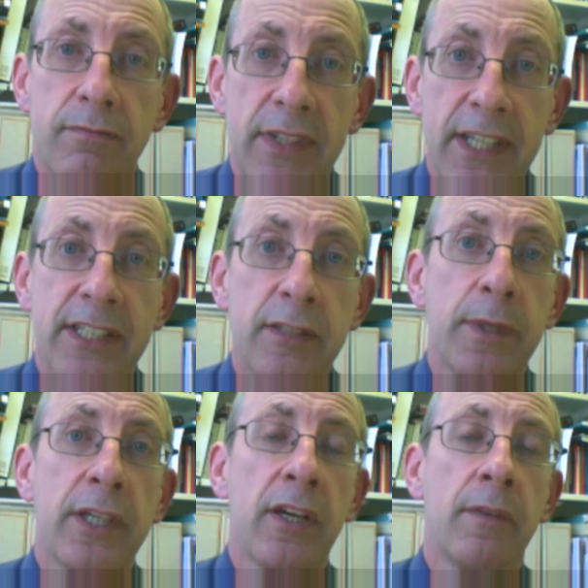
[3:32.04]
It has
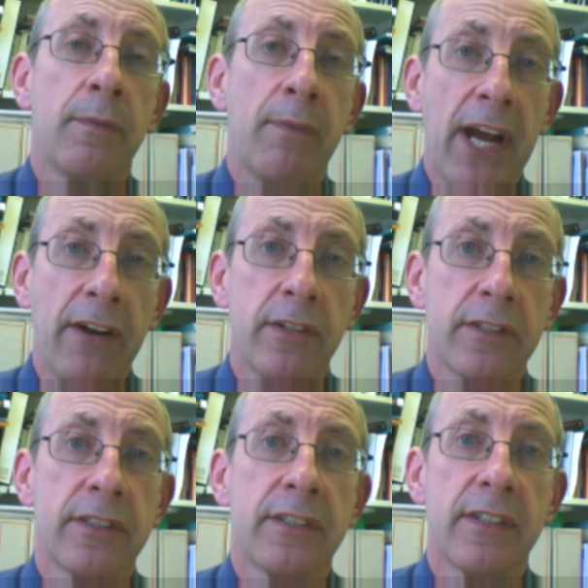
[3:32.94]
become
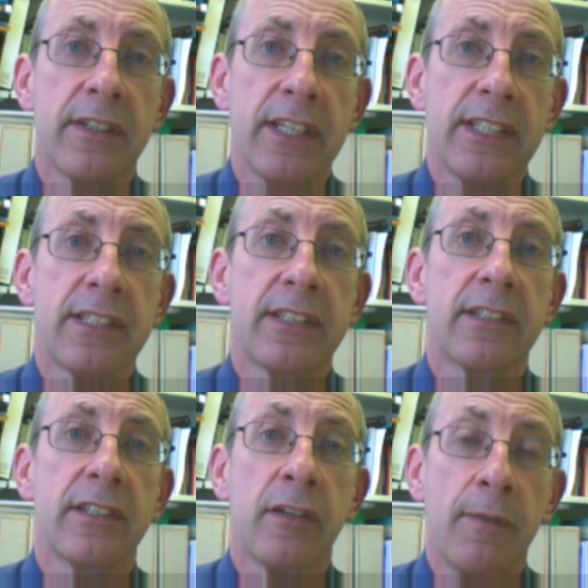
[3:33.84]
apparent that this
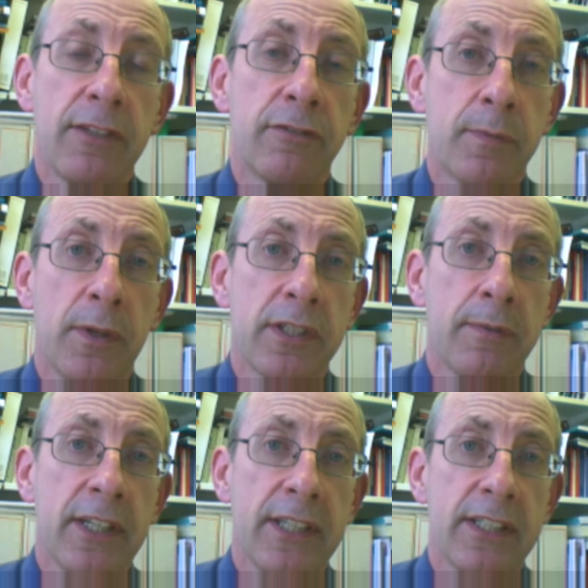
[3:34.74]
command
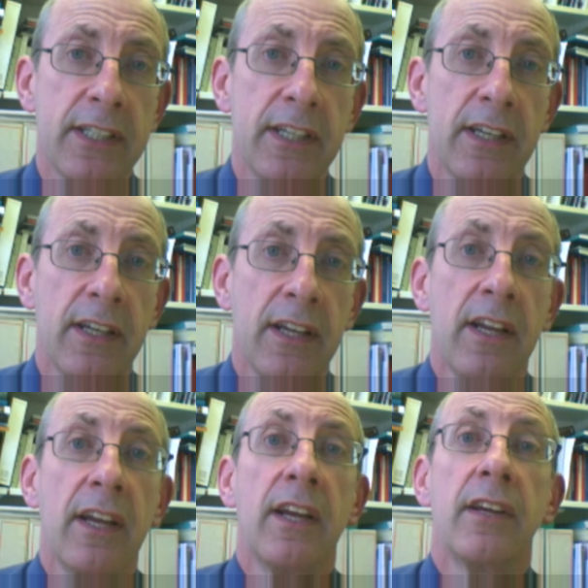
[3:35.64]
responsibility
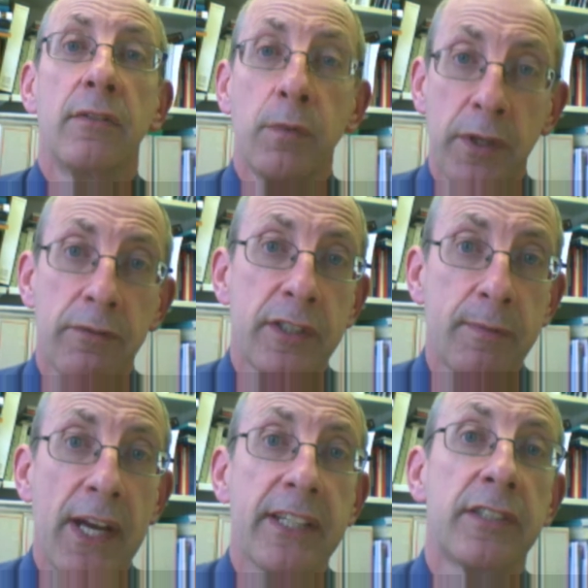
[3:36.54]
with
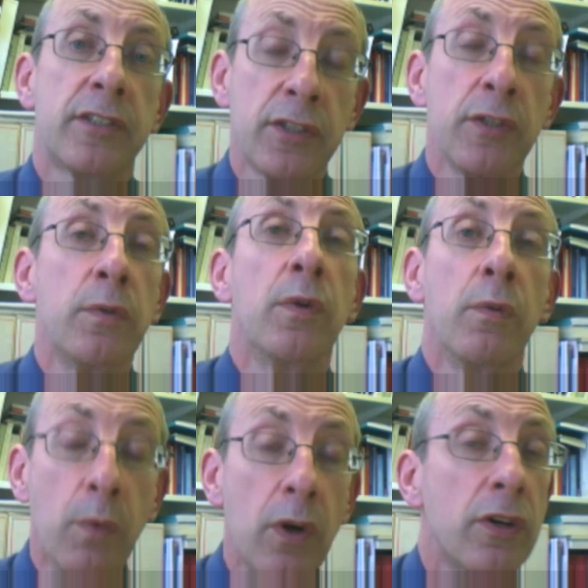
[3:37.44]
respect to
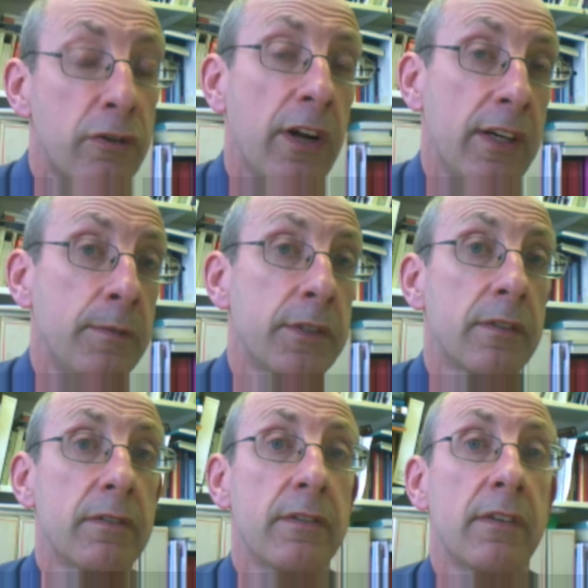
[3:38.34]
war crimes
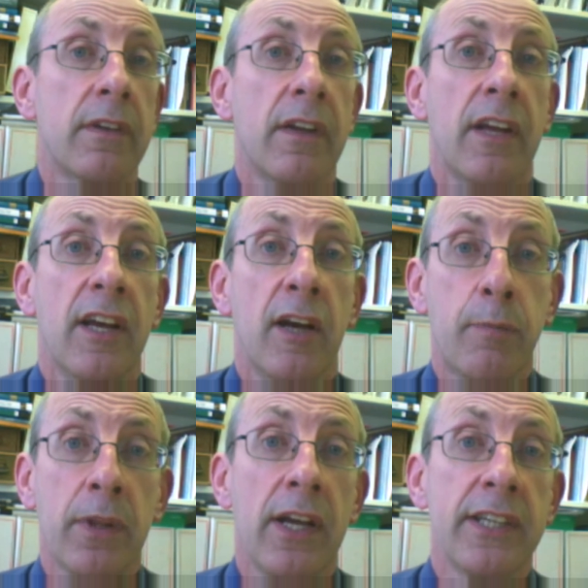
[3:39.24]

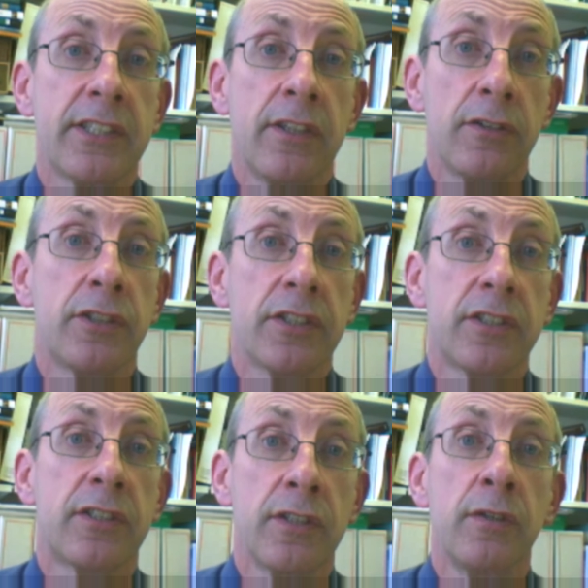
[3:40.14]
applies not just
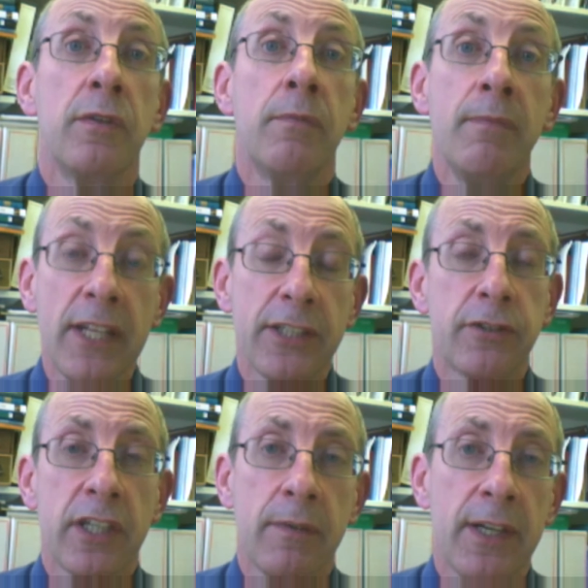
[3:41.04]
to
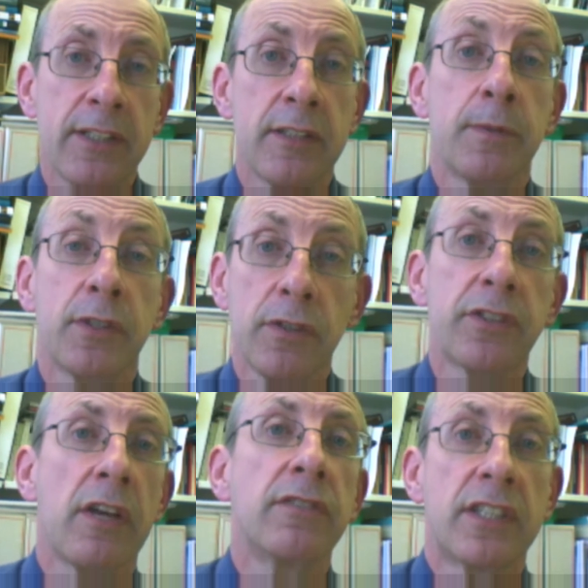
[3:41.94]
military commanders but
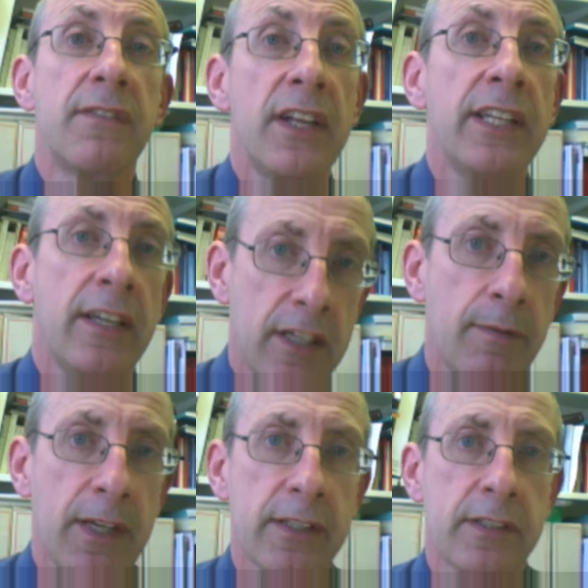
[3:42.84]
also civilian
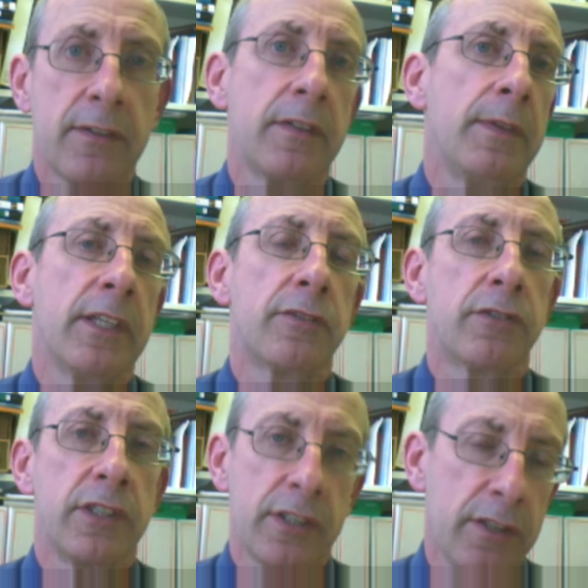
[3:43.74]
commanders of the
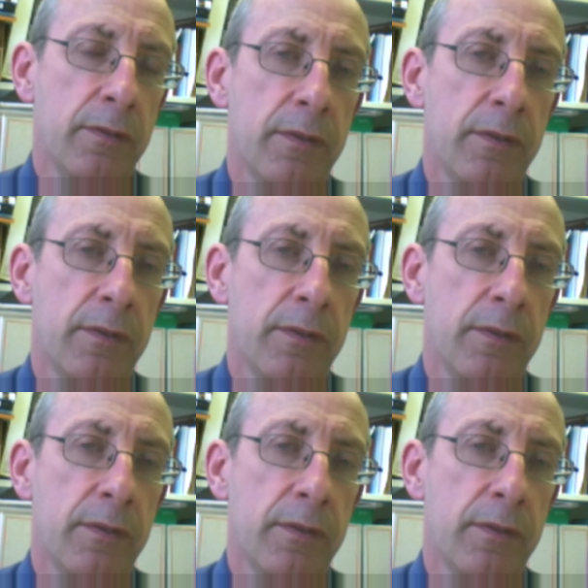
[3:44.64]
military too.